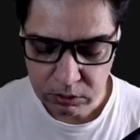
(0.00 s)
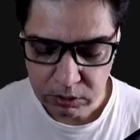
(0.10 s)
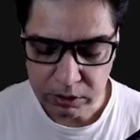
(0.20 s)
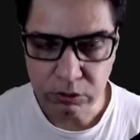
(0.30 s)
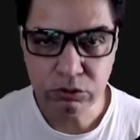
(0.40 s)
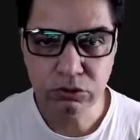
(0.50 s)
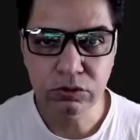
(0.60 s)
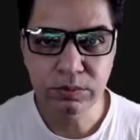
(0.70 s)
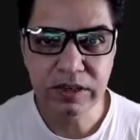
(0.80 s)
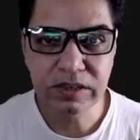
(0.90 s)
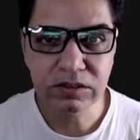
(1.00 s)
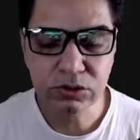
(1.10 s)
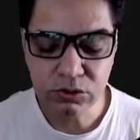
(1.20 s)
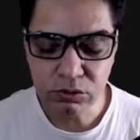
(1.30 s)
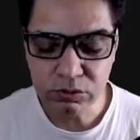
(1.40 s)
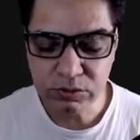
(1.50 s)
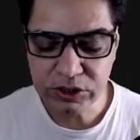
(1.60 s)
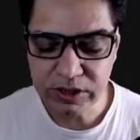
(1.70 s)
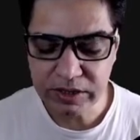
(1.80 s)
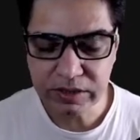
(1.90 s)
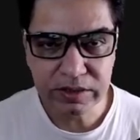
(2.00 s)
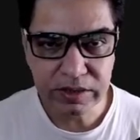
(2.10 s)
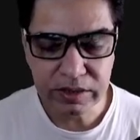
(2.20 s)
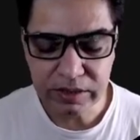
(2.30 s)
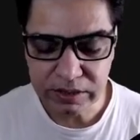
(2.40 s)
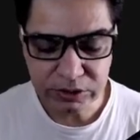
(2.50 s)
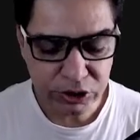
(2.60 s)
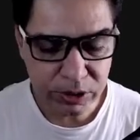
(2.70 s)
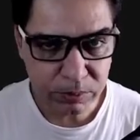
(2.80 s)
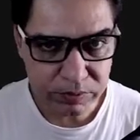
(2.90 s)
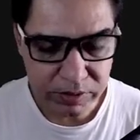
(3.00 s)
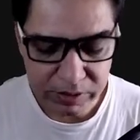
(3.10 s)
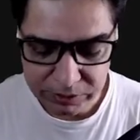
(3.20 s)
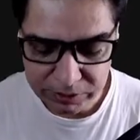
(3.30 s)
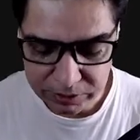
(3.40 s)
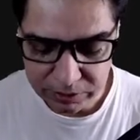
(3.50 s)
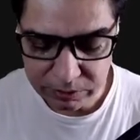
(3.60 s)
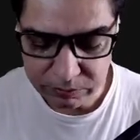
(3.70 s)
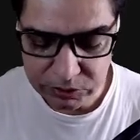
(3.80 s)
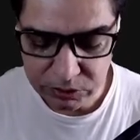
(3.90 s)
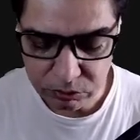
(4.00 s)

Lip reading: And loose stools mean stools which take the shape of the container in which they go.